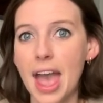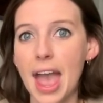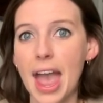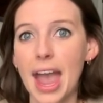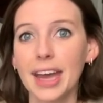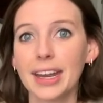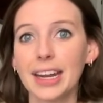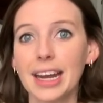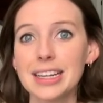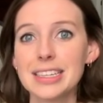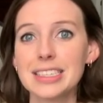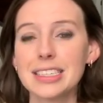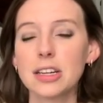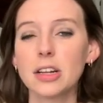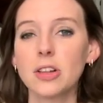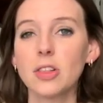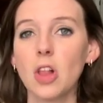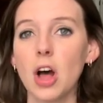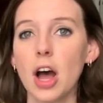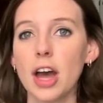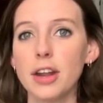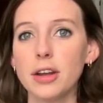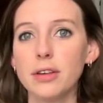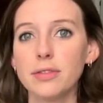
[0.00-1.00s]
And I did a
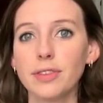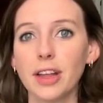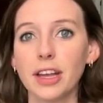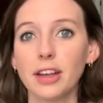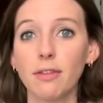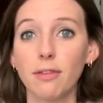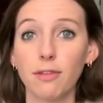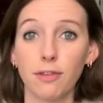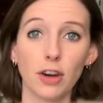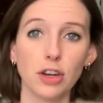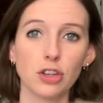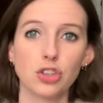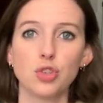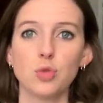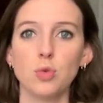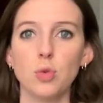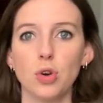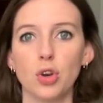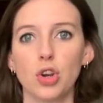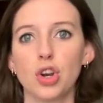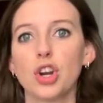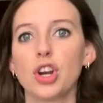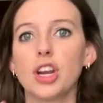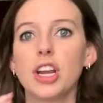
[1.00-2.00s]
lot of like
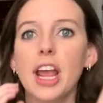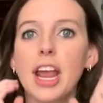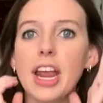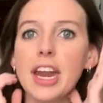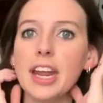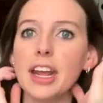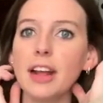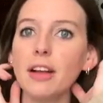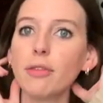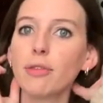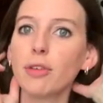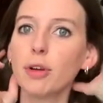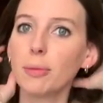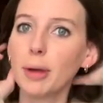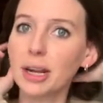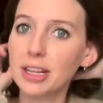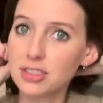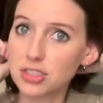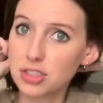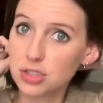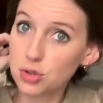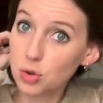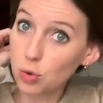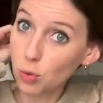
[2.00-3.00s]
virtual creating for my
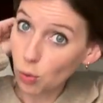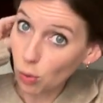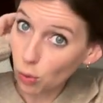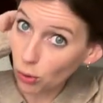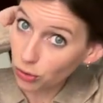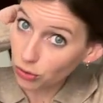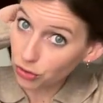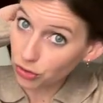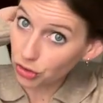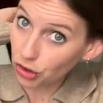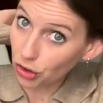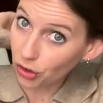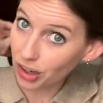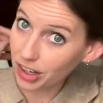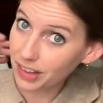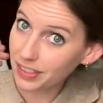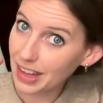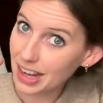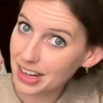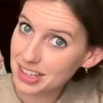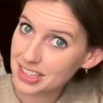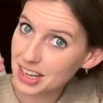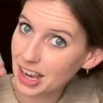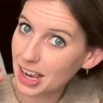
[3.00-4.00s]
school during
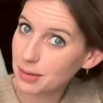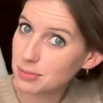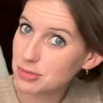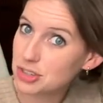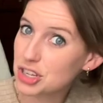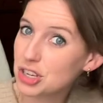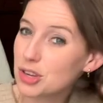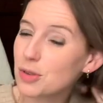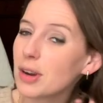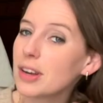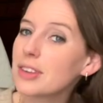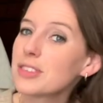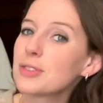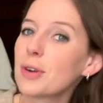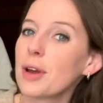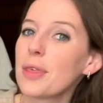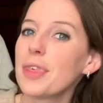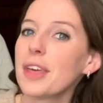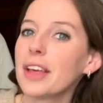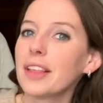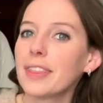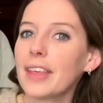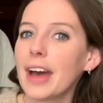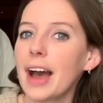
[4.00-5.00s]
that time too. So I
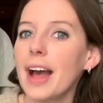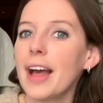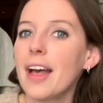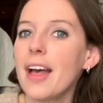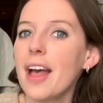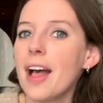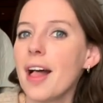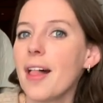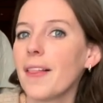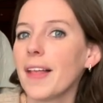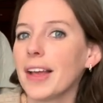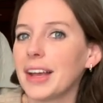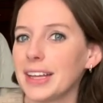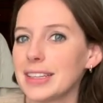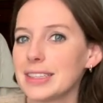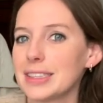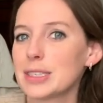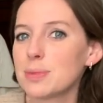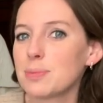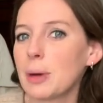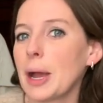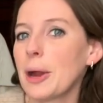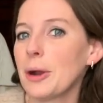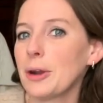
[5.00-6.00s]
think that like
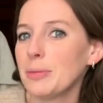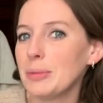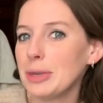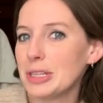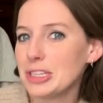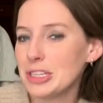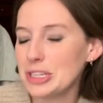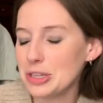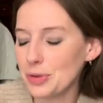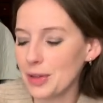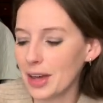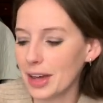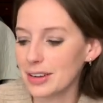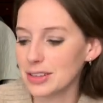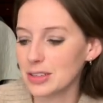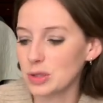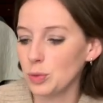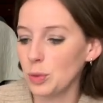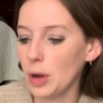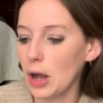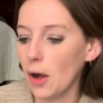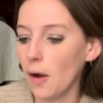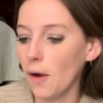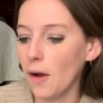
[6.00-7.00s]
inspired me to do that as
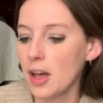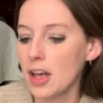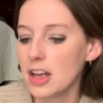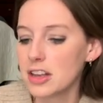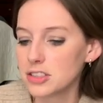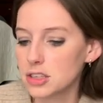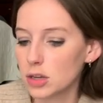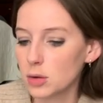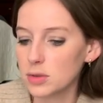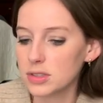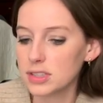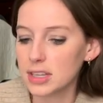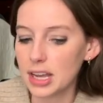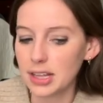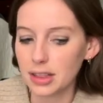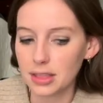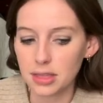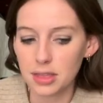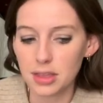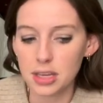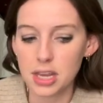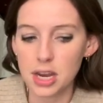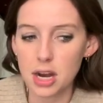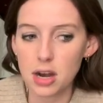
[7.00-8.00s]
well. So it was
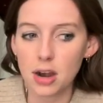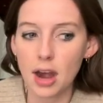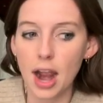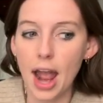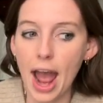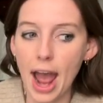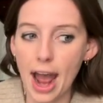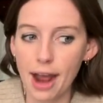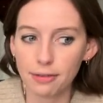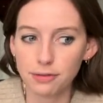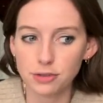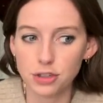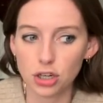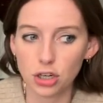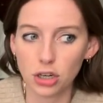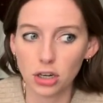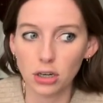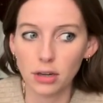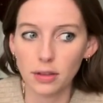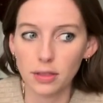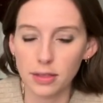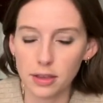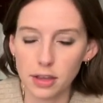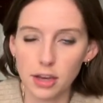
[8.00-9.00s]
like the year
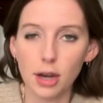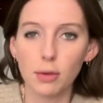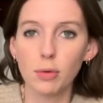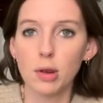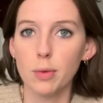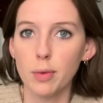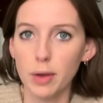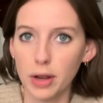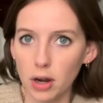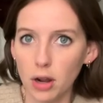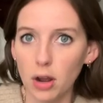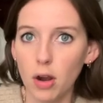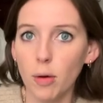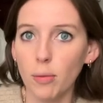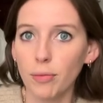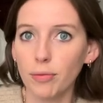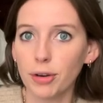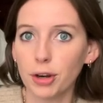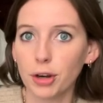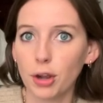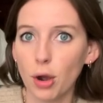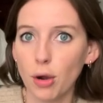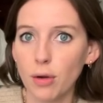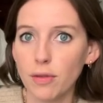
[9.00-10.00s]
after the year we went home
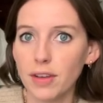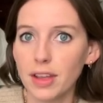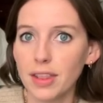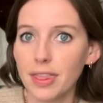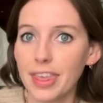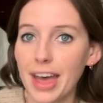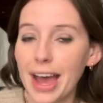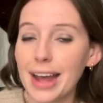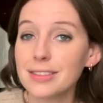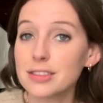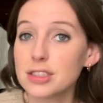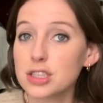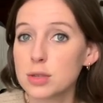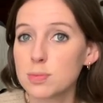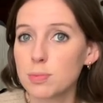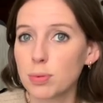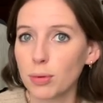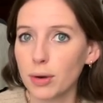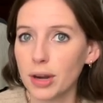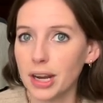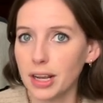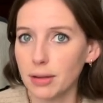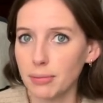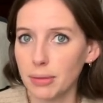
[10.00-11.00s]
for COVID. That
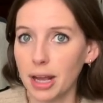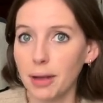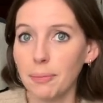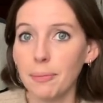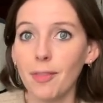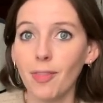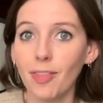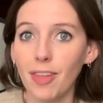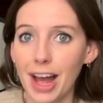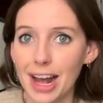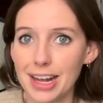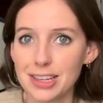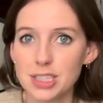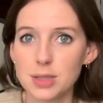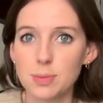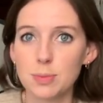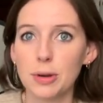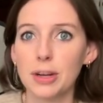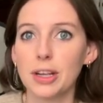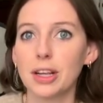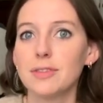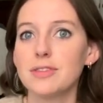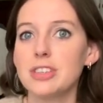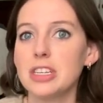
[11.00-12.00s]
spring, my last
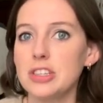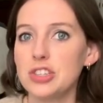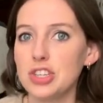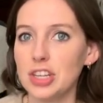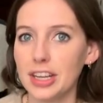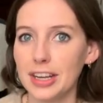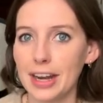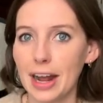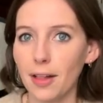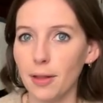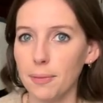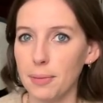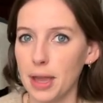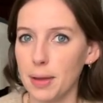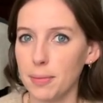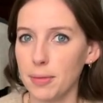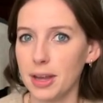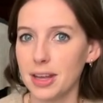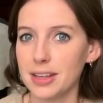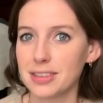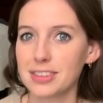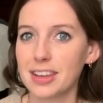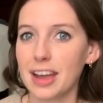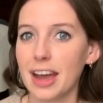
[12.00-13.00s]
spring of teaching in Alabama,
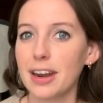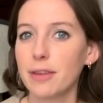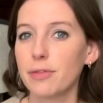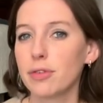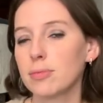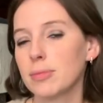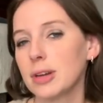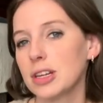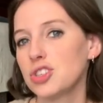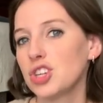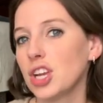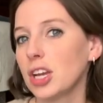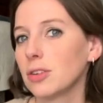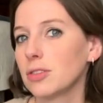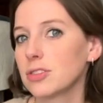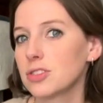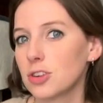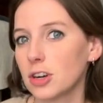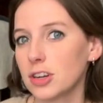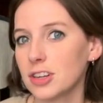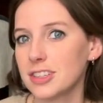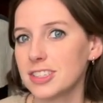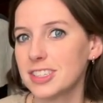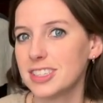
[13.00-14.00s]
is kind of when my channel
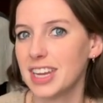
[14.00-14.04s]
started to